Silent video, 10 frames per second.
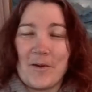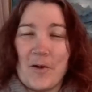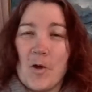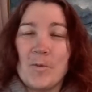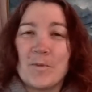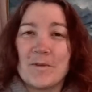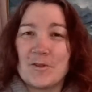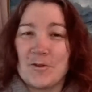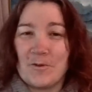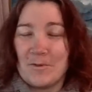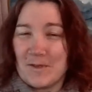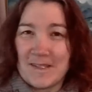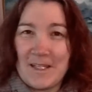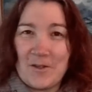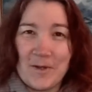hope to
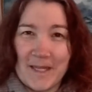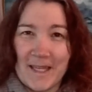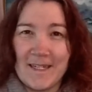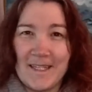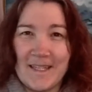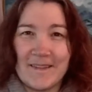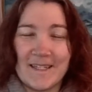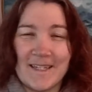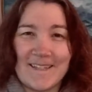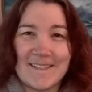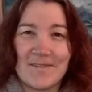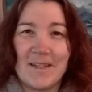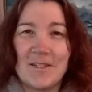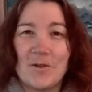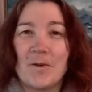see you again in the next
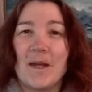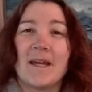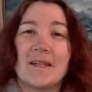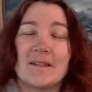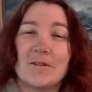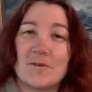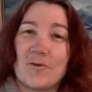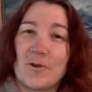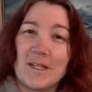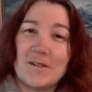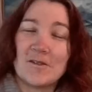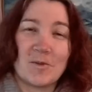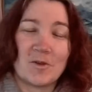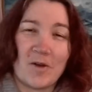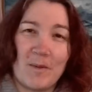video, and don't forget to
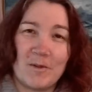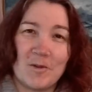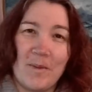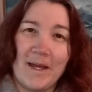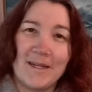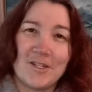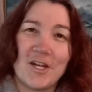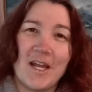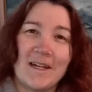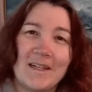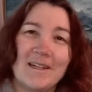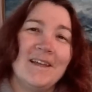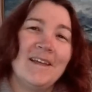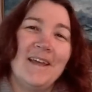subscribe to my channel,